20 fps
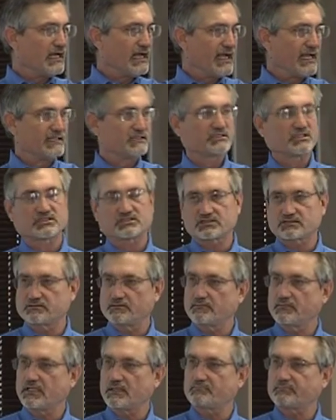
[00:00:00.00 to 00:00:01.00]
and just
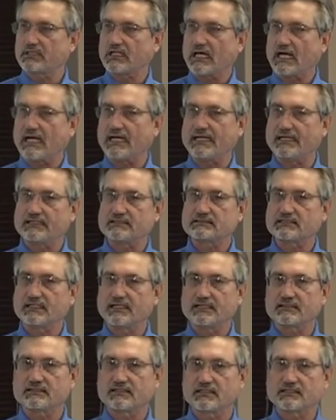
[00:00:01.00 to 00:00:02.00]
apply it
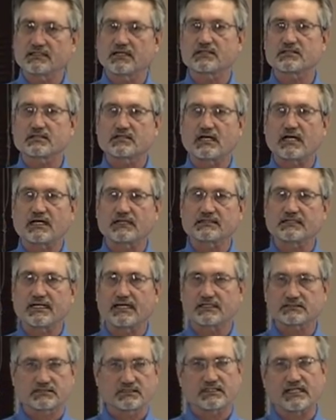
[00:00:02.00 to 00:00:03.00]
in another
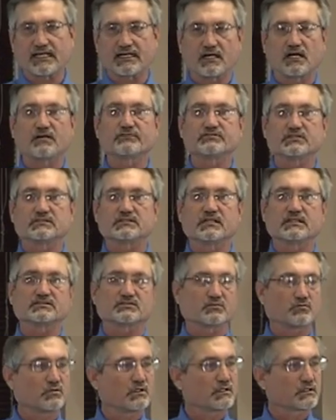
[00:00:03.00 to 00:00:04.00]
context, and that often
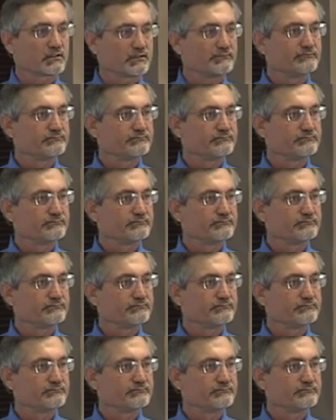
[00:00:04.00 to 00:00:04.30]
doesn't work.